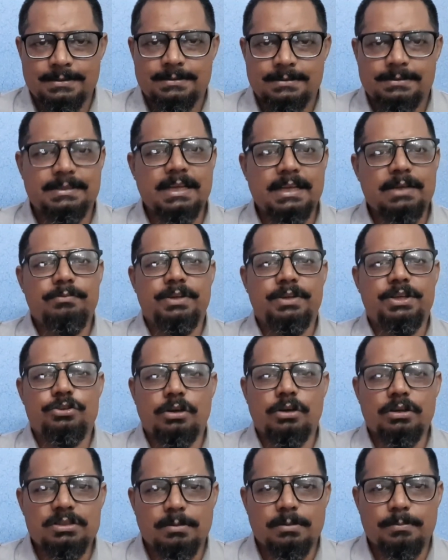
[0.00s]
Then we
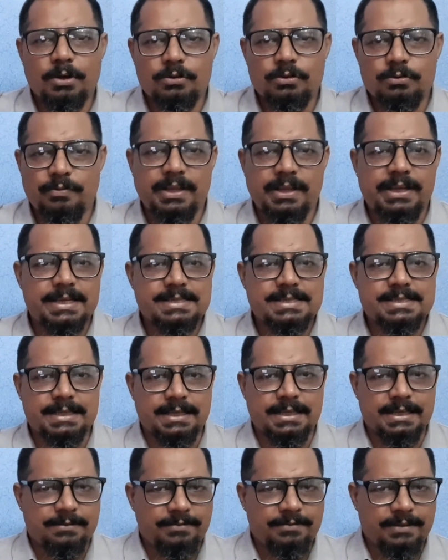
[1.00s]
talked about various
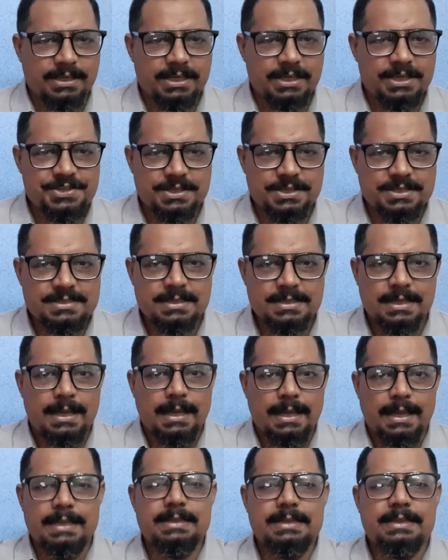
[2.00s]
significations
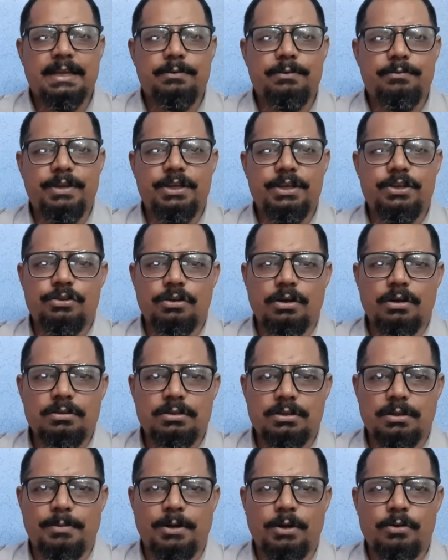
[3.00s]
and then we talked
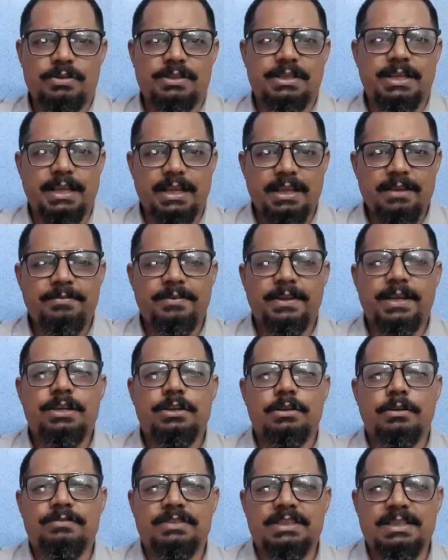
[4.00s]
about the effect
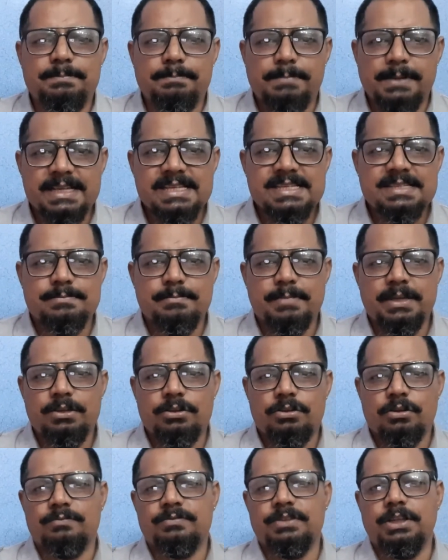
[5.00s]
of the placement
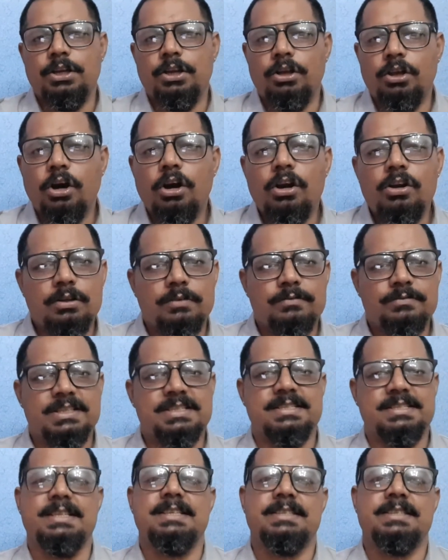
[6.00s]
of the Lord of the
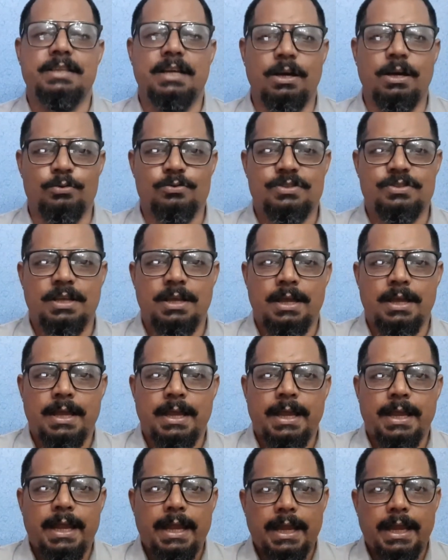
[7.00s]
sixth house
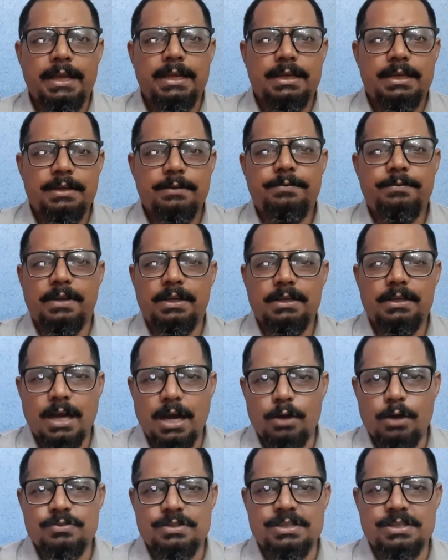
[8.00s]
in different
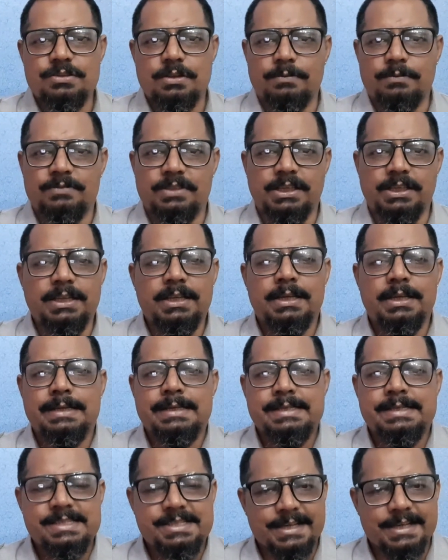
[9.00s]
houses of the
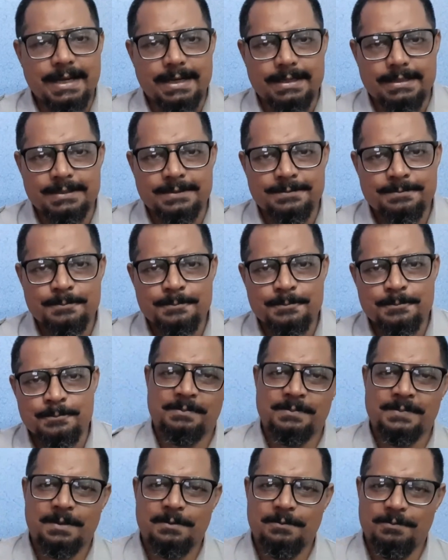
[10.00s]
chart.
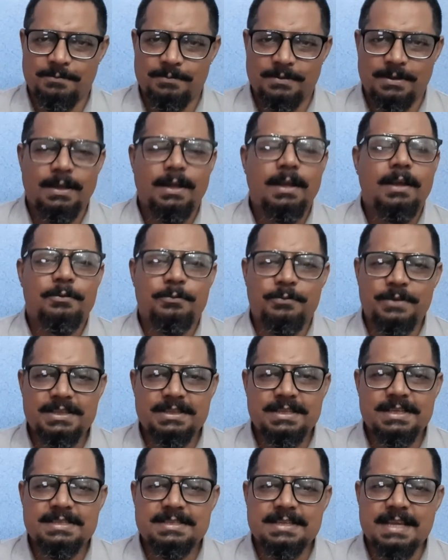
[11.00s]
With
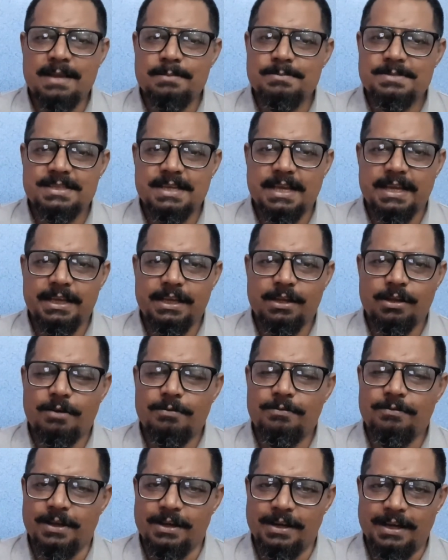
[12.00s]
this, I am signing
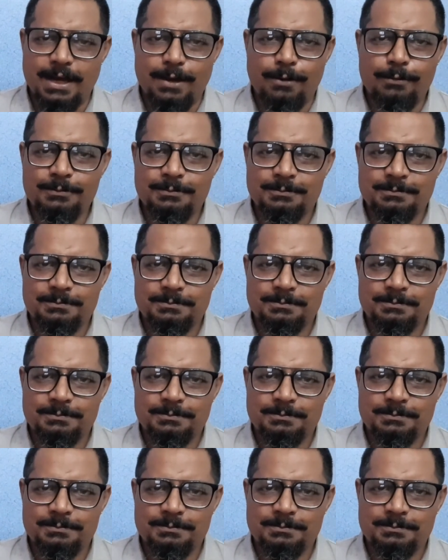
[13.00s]
off for now.